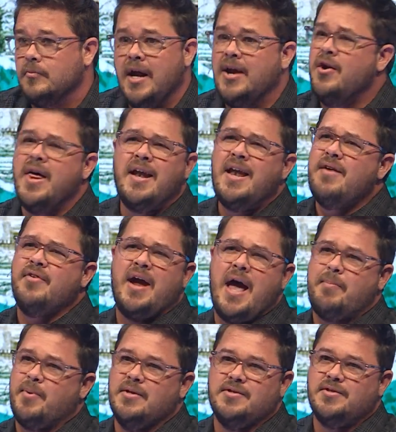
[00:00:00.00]
I know that never
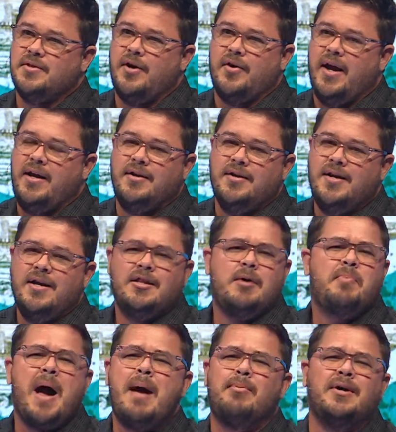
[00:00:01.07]
happens, all right? The
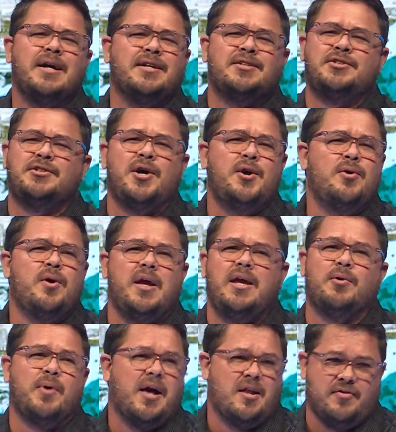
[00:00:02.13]
Bible is so
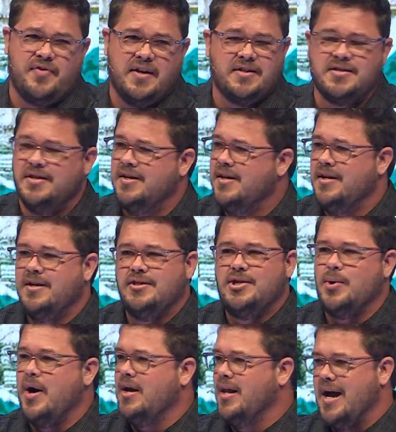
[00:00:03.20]
irrelevant
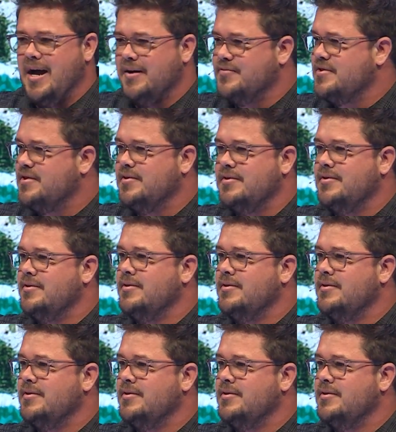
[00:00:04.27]
to our lives.